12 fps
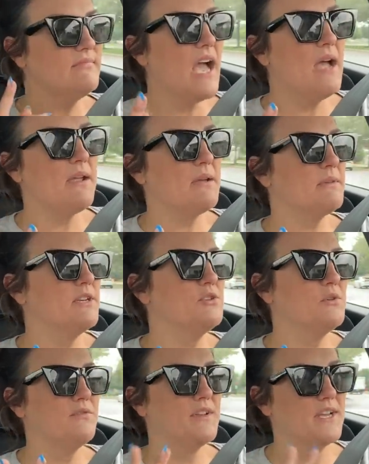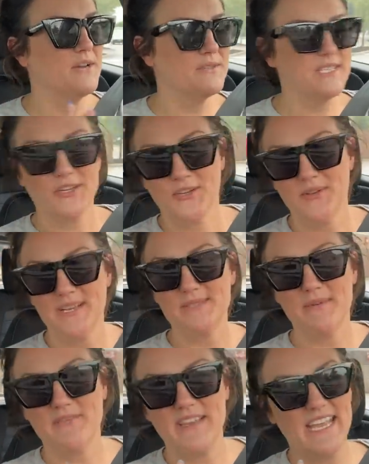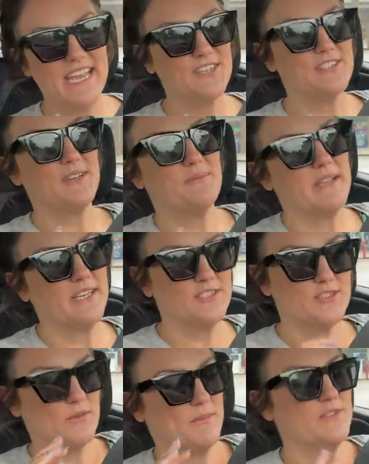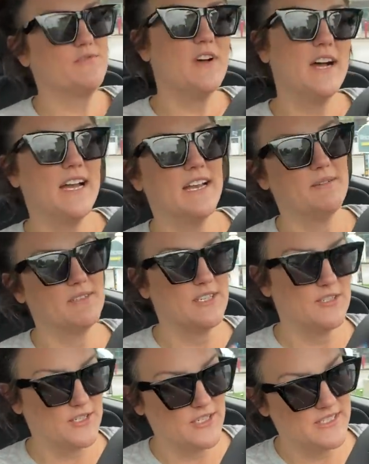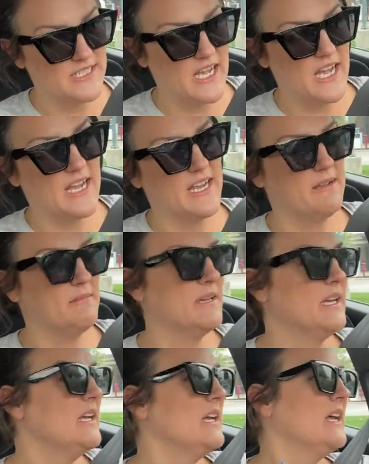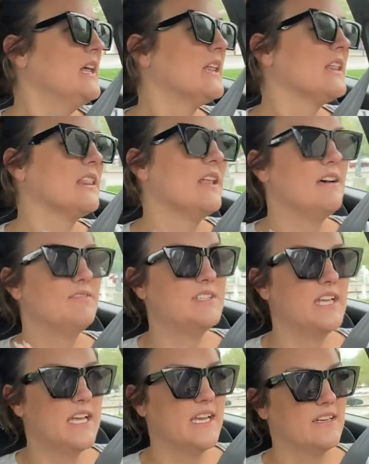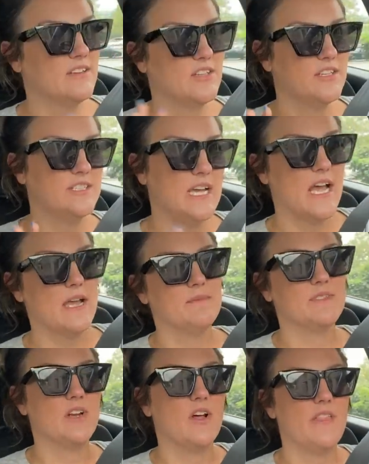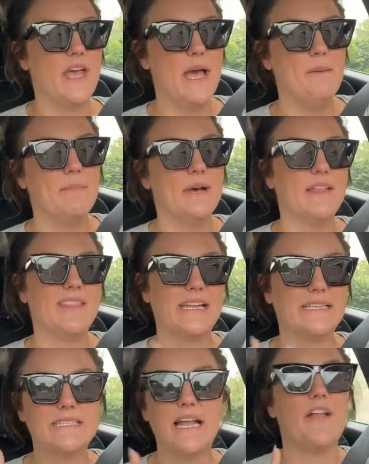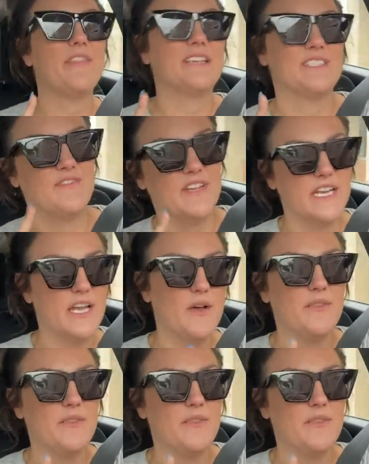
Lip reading: I am gonna do a video telling you guys about vacation. We had so much fun. It was such a good time. Loved it, good times and all that, but that's not this video.